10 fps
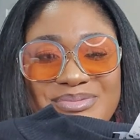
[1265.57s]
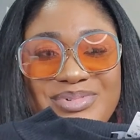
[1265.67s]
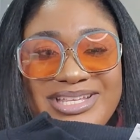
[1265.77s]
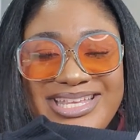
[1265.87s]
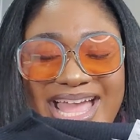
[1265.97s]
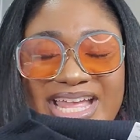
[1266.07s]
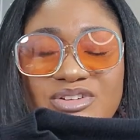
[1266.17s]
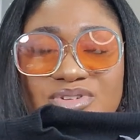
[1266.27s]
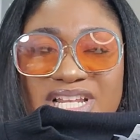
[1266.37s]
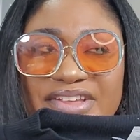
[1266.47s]
But yeah,
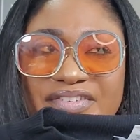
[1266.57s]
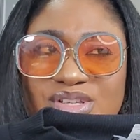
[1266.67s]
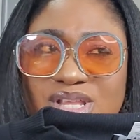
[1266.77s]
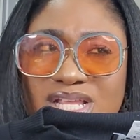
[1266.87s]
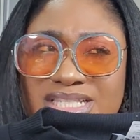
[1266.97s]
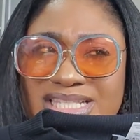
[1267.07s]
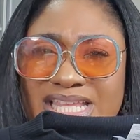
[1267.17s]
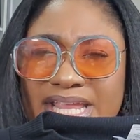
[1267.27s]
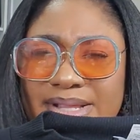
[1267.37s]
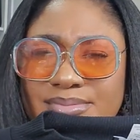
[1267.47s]
it really feels like a
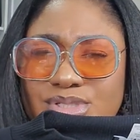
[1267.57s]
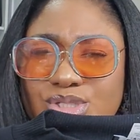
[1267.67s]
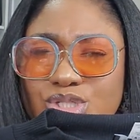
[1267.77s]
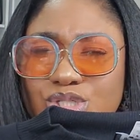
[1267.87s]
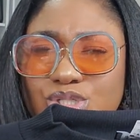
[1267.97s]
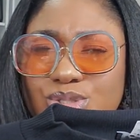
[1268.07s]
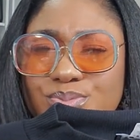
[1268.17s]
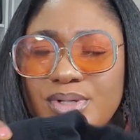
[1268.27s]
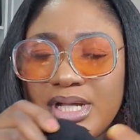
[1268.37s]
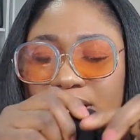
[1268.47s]
Skims
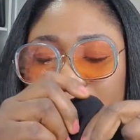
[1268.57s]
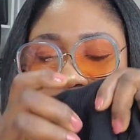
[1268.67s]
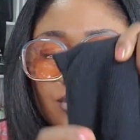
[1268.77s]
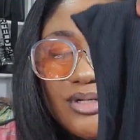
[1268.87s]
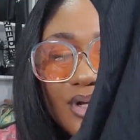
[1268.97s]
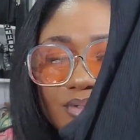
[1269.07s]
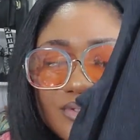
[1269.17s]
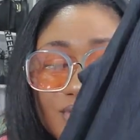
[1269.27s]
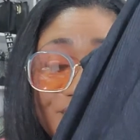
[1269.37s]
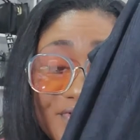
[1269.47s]
dupe, you know.
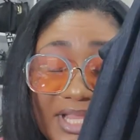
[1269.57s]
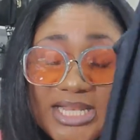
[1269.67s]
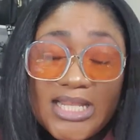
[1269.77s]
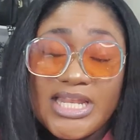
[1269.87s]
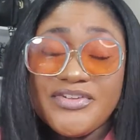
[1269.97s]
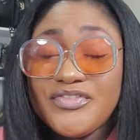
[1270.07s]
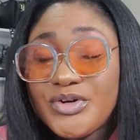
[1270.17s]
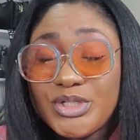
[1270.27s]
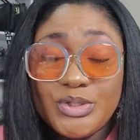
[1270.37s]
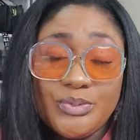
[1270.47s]
So if you cannot
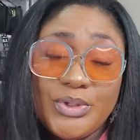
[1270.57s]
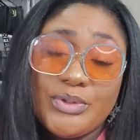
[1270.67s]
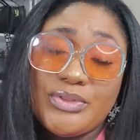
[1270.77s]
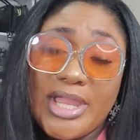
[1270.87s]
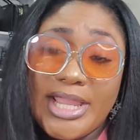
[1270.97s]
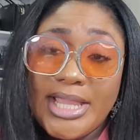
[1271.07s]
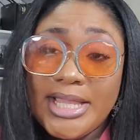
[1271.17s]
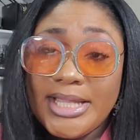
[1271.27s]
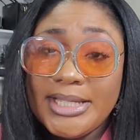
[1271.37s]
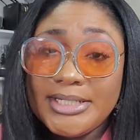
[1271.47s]
afford the real thing,
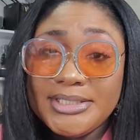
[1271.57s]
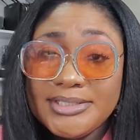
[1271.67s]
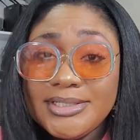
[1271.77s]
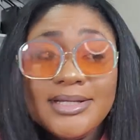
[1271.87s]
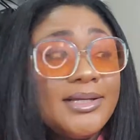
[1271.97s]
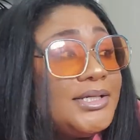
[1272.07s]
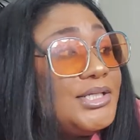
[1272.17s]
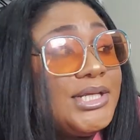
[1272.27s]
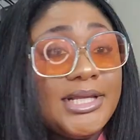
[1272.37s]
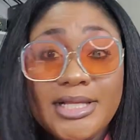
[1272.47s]
honey,
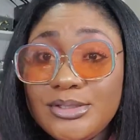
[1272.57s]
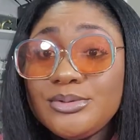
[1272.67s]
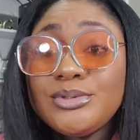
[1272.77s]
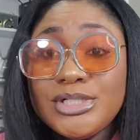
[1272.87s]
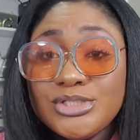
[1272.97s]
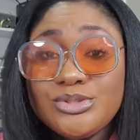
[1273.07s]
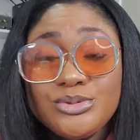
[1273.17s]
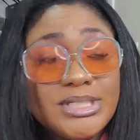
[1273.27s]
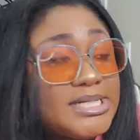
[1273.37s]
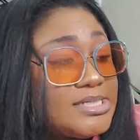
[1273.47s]
yeah, you get
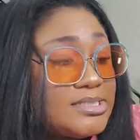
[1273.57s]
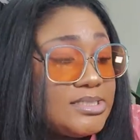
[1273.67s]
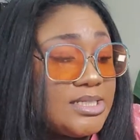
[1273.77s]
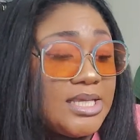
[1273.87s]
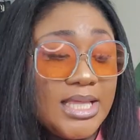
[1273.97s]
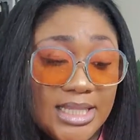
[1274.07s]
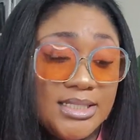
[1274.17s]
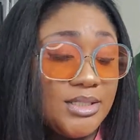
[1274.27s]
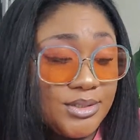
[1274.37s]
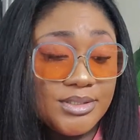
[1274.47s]
you these
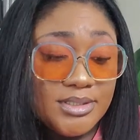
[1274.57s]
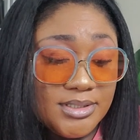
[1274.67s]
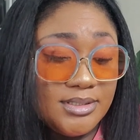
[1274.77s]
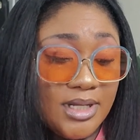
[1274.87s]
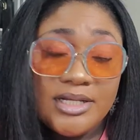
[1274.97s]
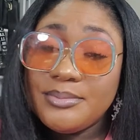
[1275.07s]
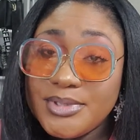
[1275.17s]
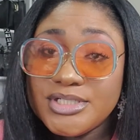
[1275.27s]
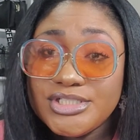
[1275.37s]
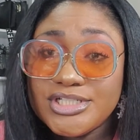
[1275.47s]
and look good on a
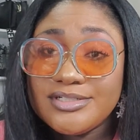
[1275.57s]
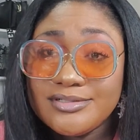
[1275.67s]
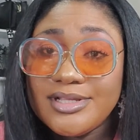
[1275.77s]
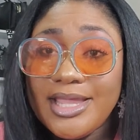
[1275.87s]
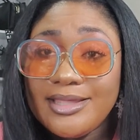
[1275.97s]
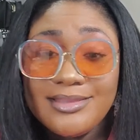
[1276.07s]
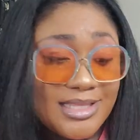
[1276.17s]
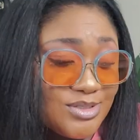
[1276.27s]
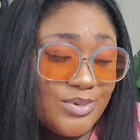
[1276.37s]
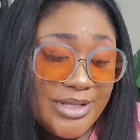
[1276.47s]
budget, okay?
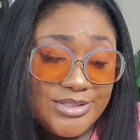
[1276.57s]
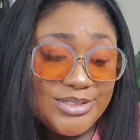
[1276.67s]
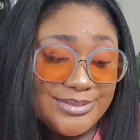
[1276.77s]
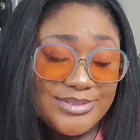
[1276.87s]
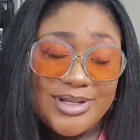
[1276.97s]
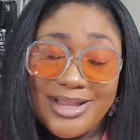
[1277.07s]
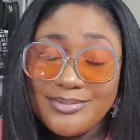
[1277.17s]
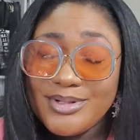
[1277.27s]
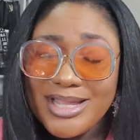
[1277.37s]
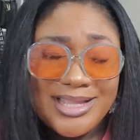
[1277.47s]
That's why you
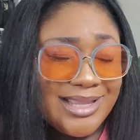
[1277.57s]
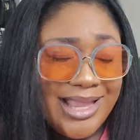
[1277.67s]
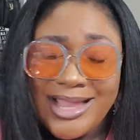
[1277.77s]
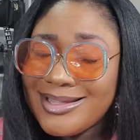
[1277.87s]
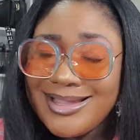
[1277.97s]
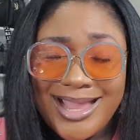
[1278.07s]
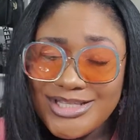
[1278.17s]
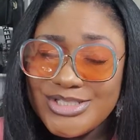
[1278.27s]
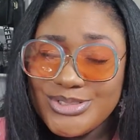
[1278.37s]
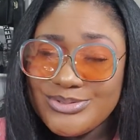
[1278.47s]
subscribe. I
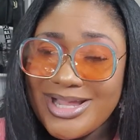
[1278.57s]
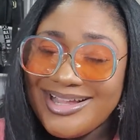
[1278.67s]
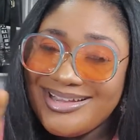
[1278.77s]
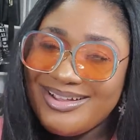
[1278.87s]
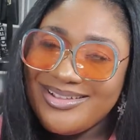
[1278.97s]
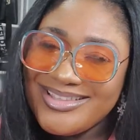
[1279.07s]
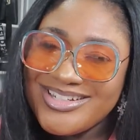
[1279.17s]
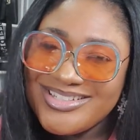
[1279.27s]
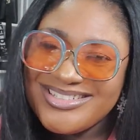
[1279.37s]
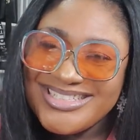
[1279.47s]
got you. I got all
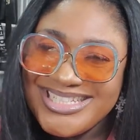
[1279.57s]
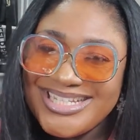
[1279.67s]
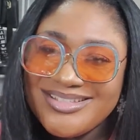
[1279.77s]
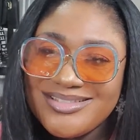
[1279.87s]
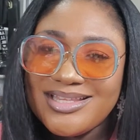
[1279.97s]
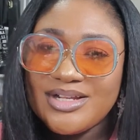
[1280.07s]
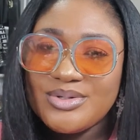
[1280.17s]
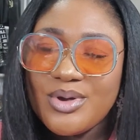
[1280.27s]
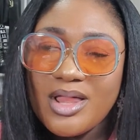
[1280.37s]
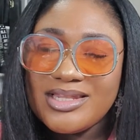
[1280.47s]
the good deals that are
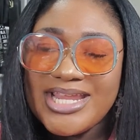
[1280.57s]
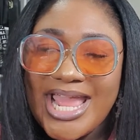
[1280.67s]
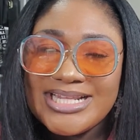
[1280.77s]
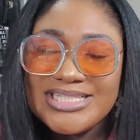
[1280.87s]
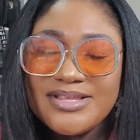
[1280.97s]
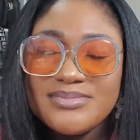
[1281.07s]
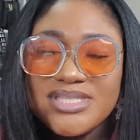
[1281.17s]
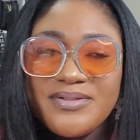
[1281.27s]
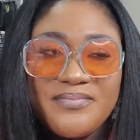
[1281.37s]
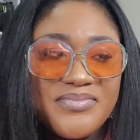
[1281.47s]
quality items